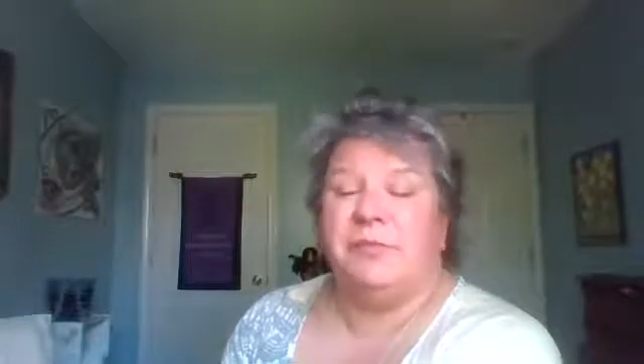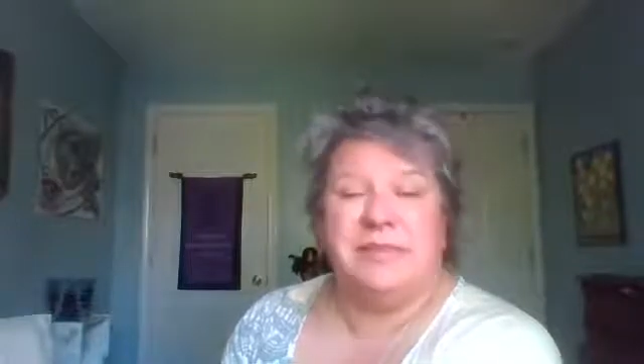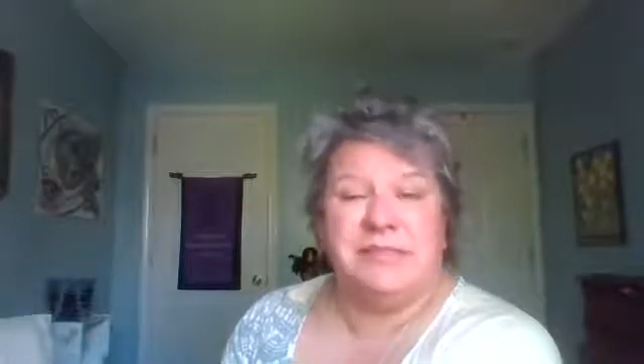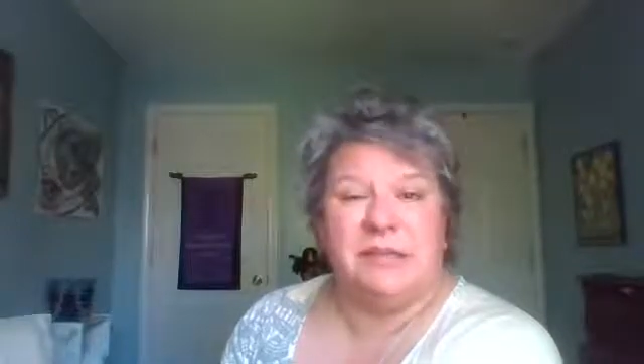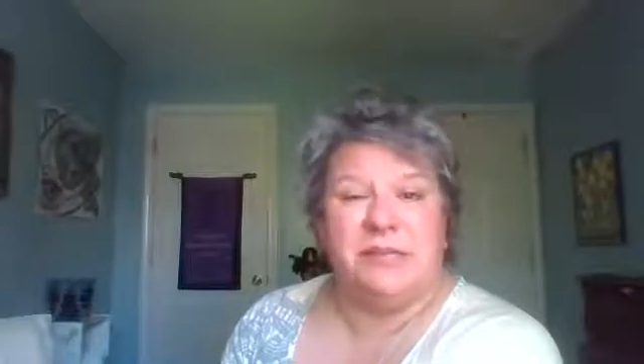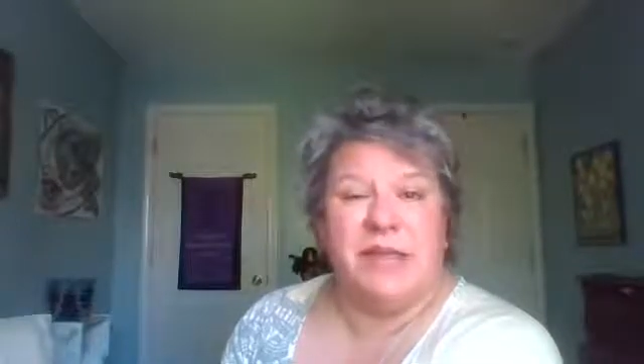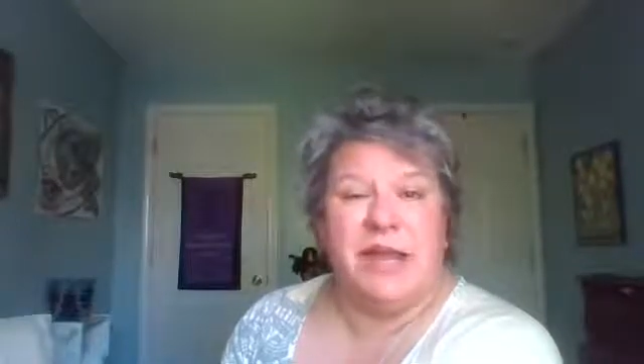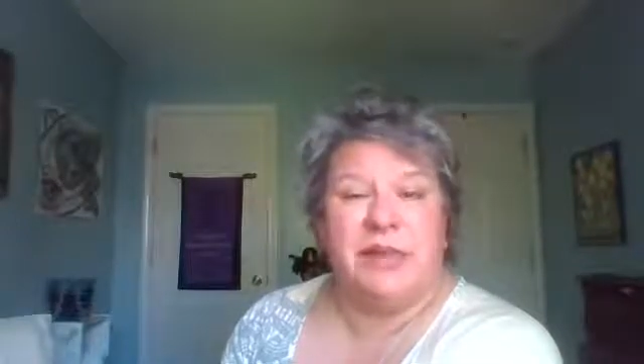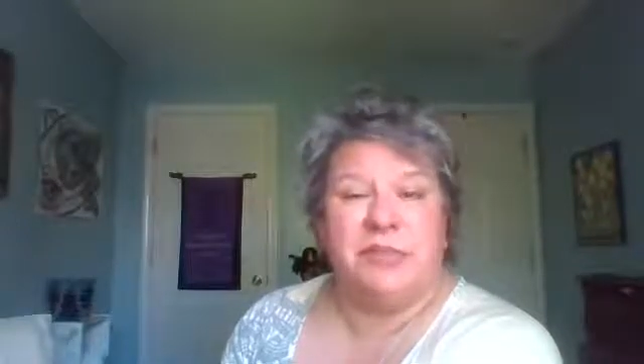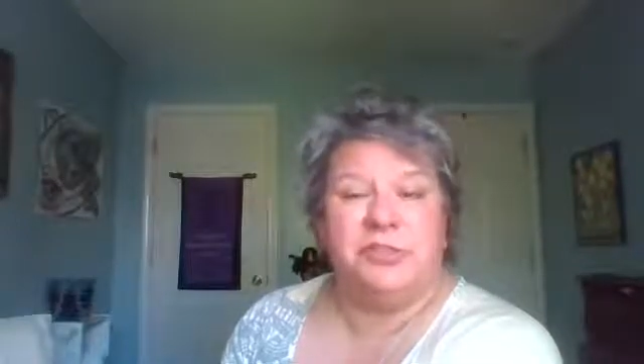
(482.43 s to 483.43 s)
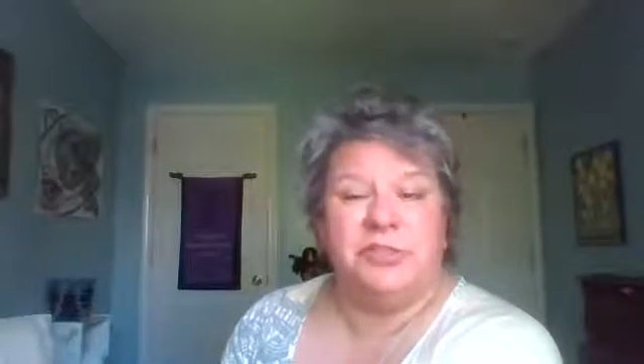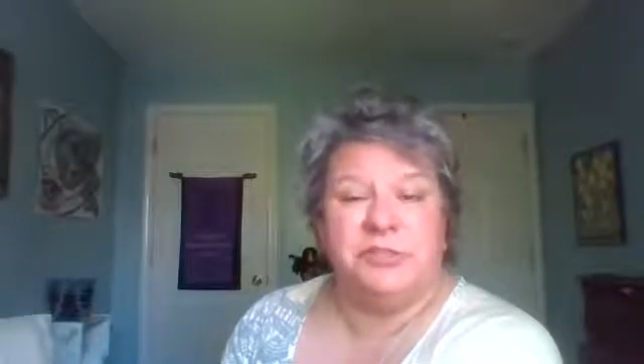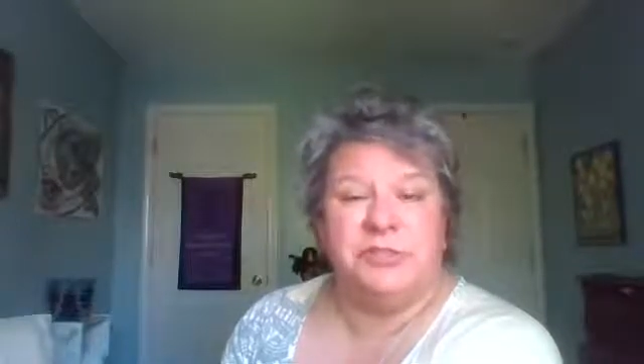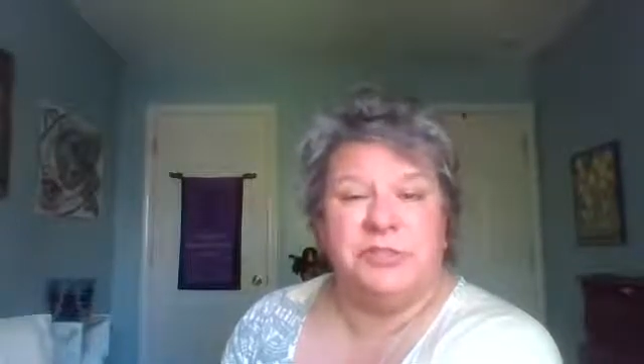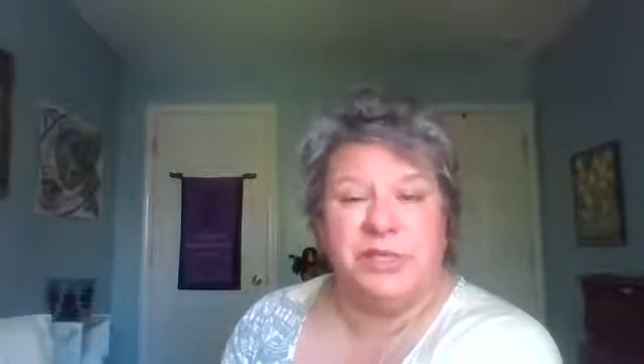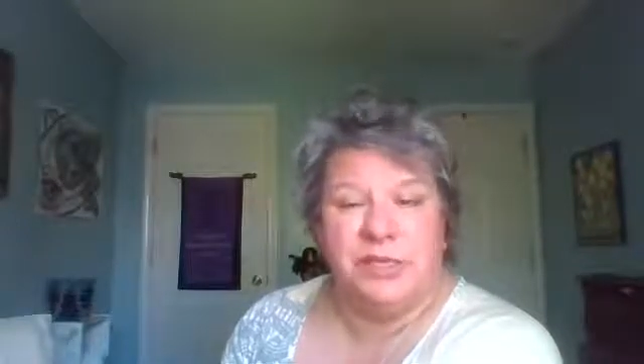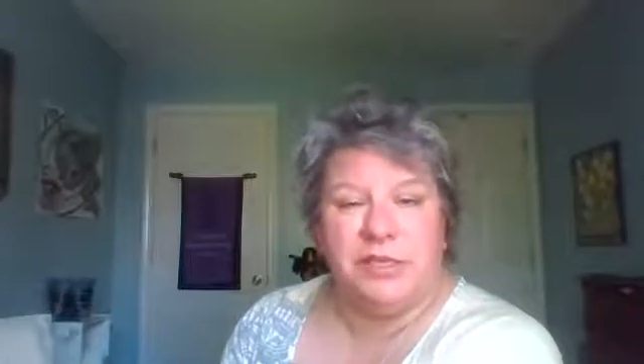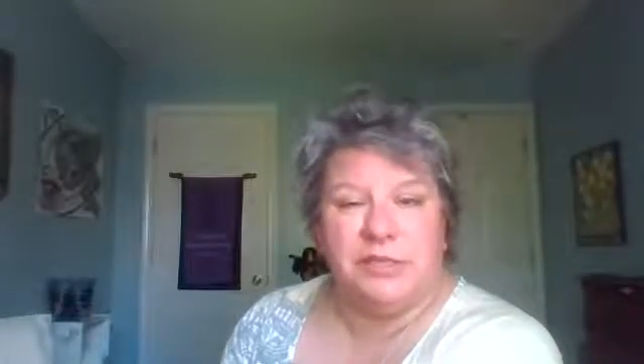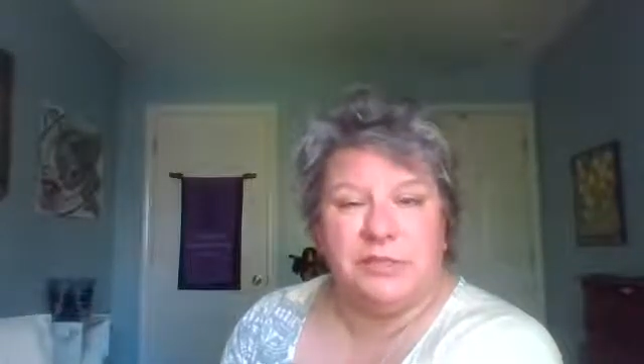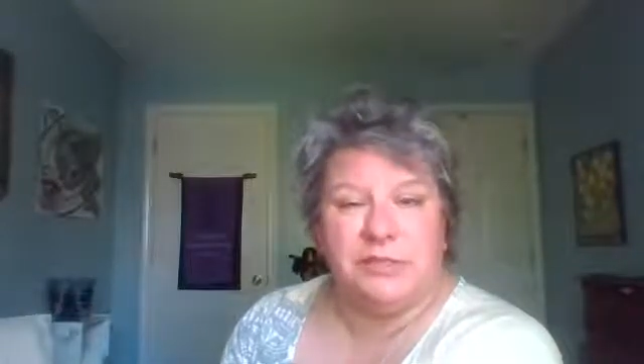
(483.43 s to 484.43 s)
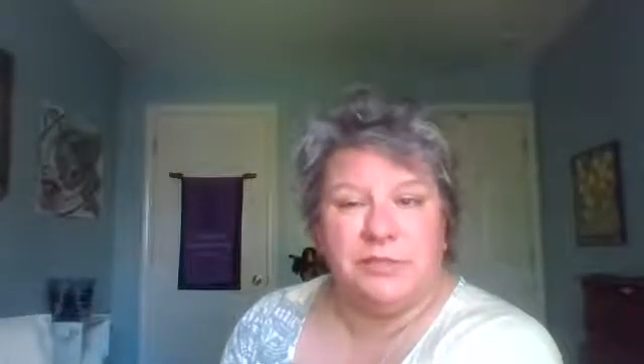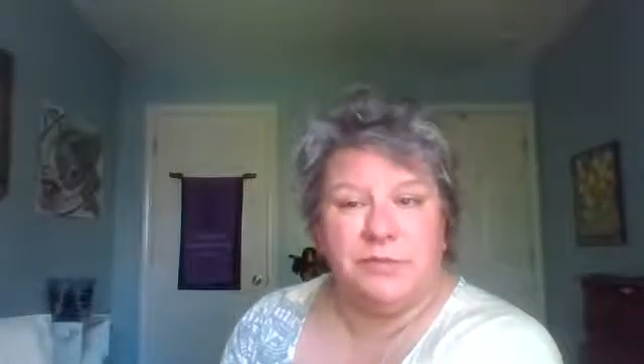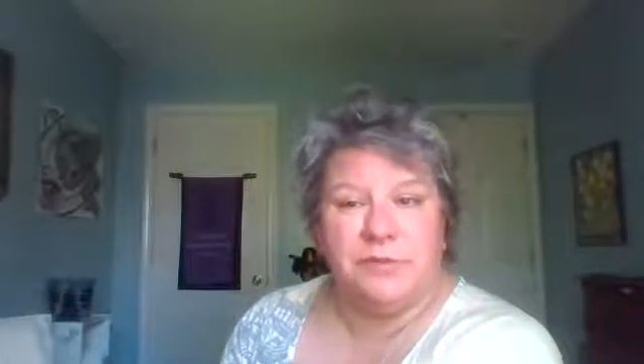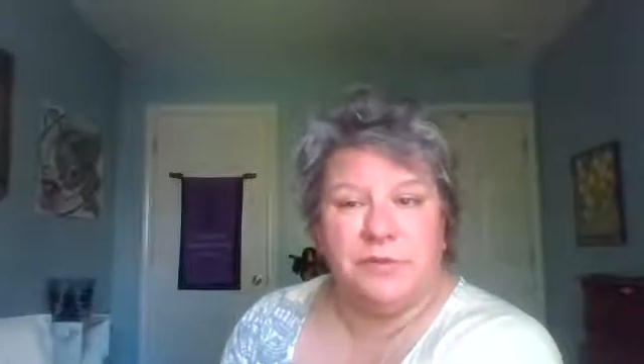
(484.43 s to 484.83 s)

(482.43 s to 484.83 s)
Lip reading: myself I can choose ease.